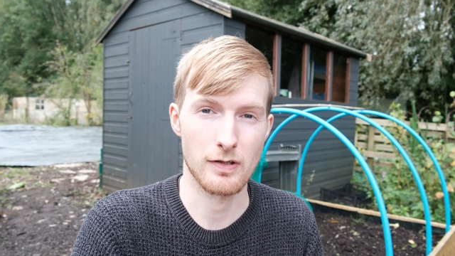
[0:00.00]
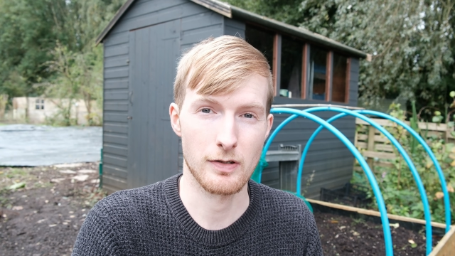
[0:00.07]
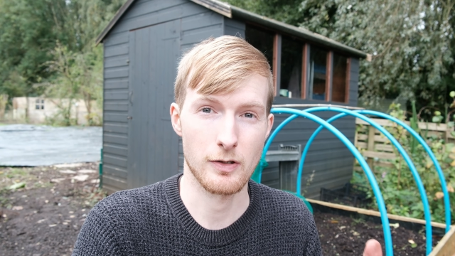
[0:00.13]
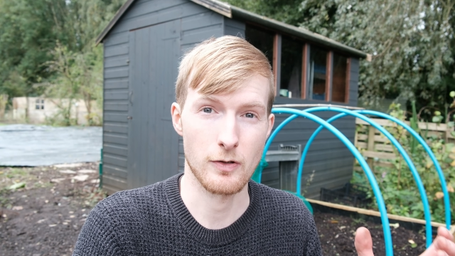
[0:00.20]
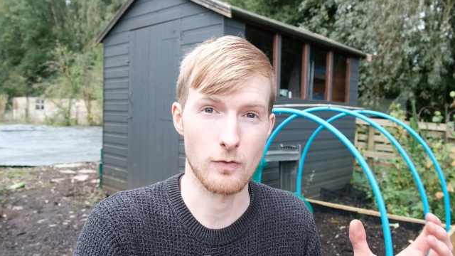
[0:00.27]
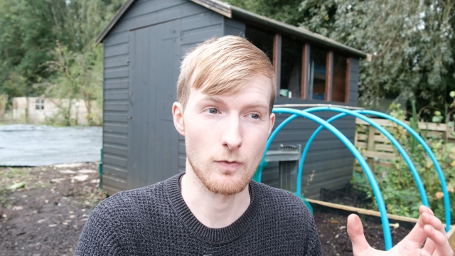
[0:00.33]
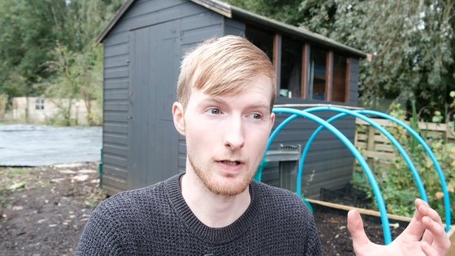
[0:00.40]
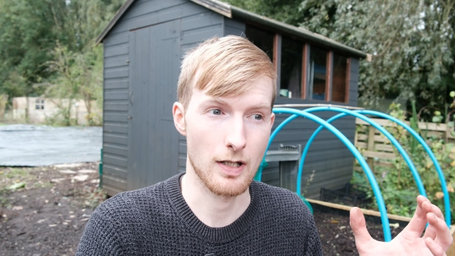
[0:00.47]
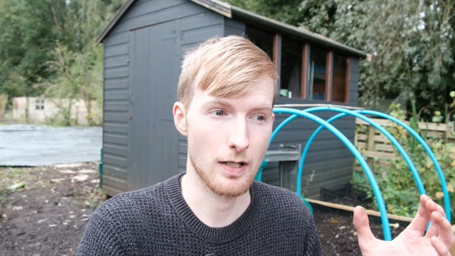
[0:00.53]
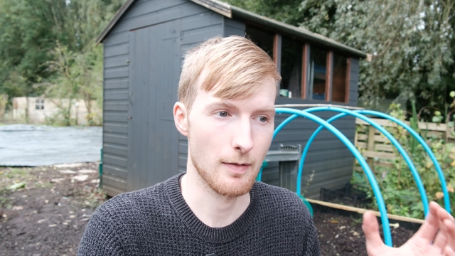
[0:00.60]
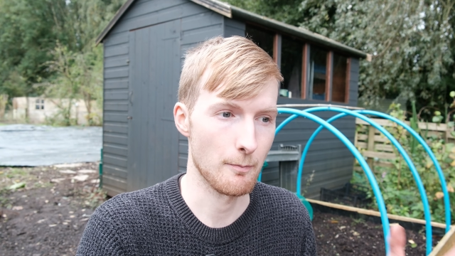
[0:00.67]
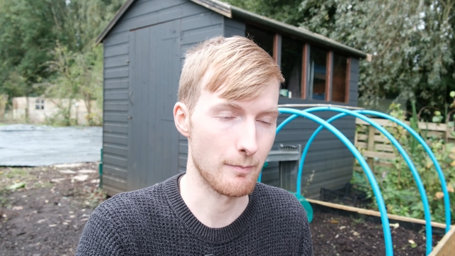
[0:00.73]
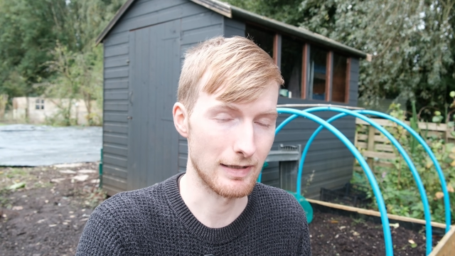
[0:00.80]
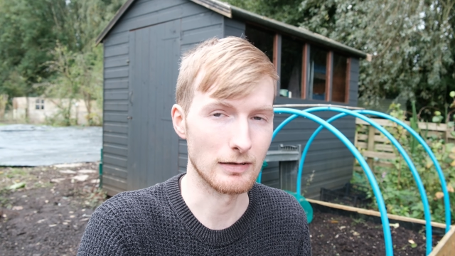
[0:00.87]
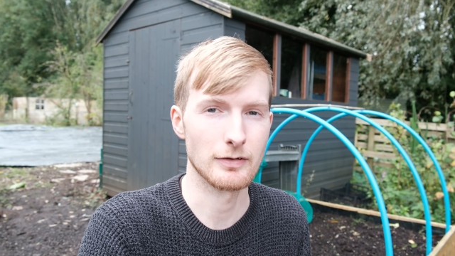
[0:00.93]
to
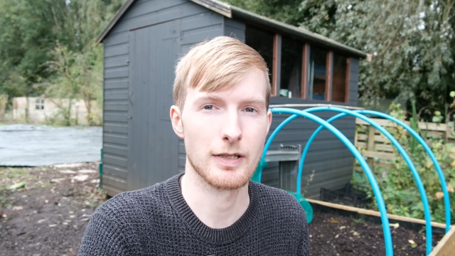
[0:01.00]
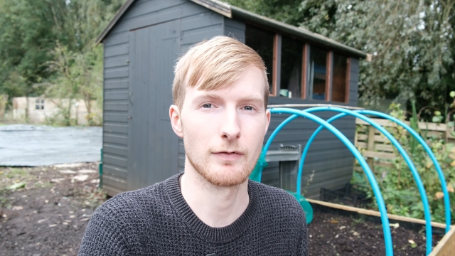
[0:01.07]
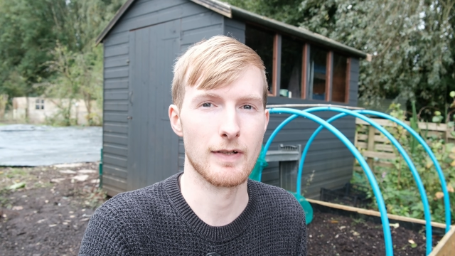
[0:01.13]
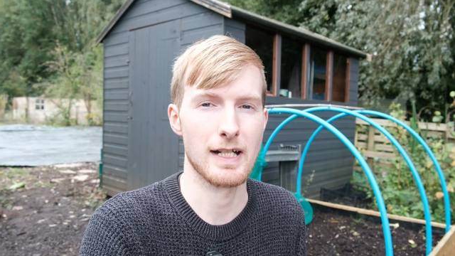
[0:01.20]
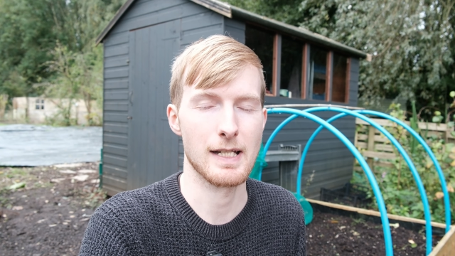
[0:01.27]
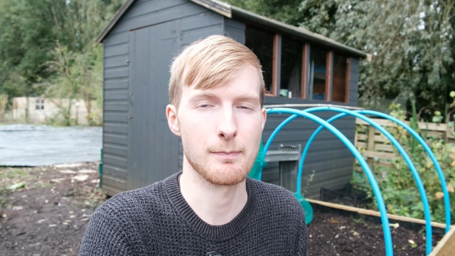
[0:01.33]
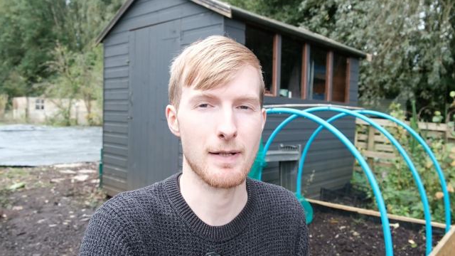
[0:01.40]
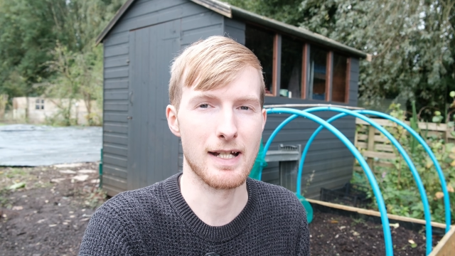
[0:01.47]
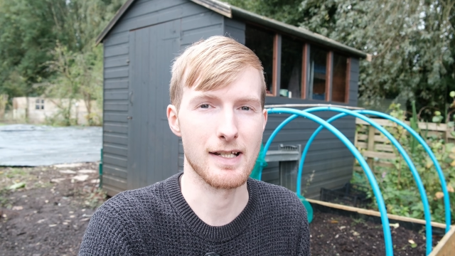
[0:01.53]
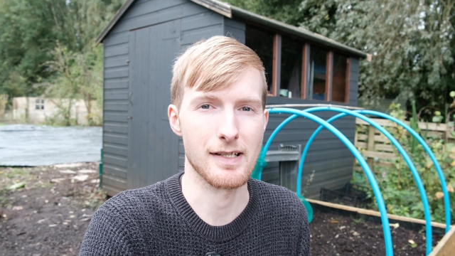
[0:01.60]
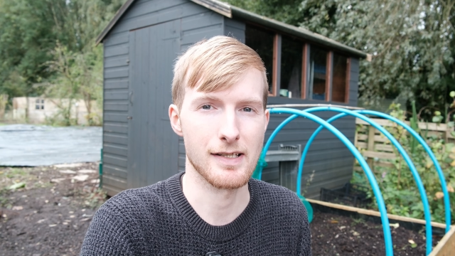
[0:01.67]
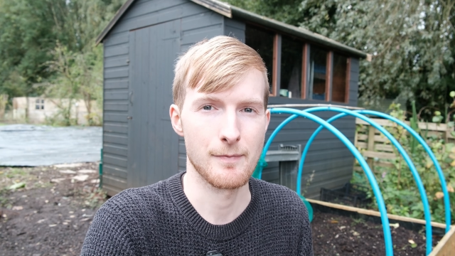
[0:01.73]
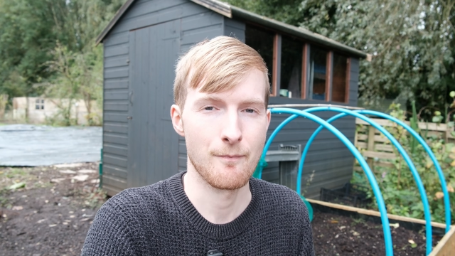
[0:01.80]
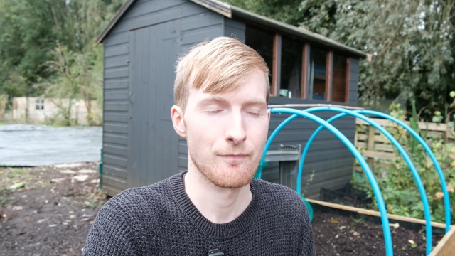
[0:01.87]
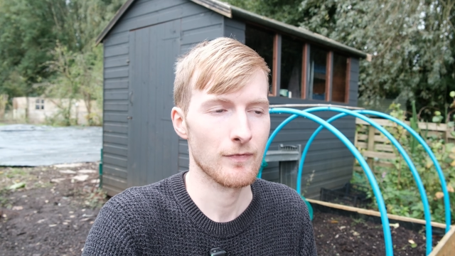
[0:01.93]
build the raised
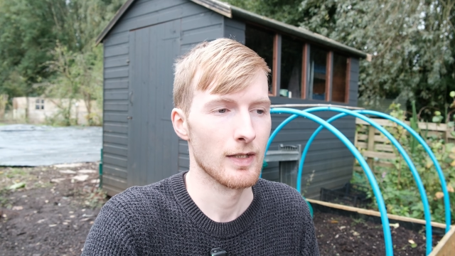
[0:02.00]
beds.